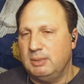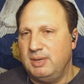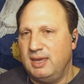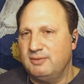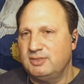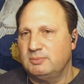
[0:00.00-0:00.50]

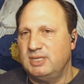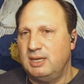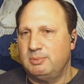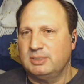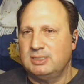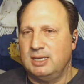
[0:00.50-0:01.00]
maybe have some
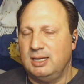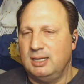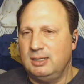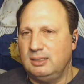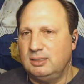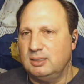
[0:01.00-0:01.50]
type of
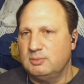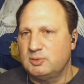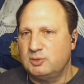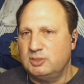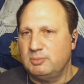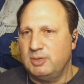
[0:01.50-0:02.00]
side
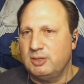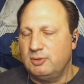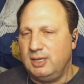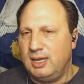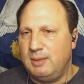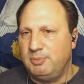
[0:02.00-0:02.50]
incomes or some
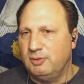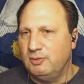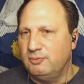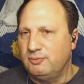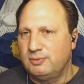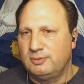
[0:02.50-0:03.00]
other type
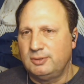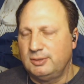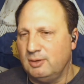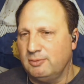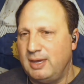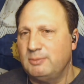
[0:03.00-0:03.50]
of,
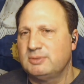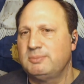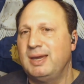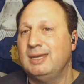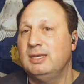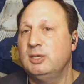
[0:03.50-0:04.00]
that
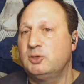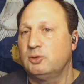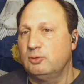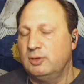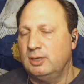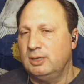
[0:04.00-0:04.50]
was my
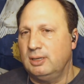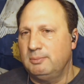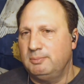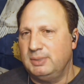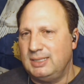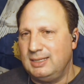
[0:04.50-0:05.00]
initial
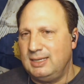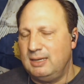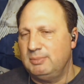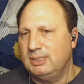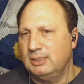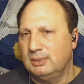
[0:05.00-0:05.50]
thing. But that
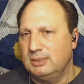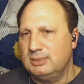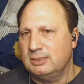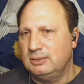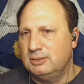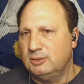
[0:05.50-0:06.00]
got me into
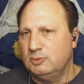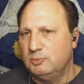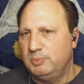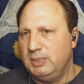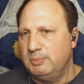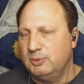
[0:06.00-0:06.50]
listening
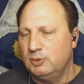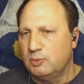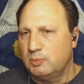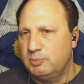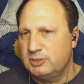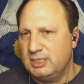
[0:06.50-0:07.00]
to people
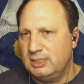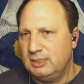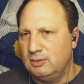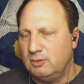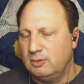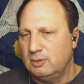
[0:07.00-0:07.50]
who were
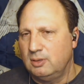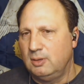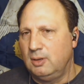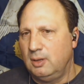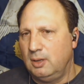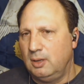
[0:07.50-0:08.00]
presenting on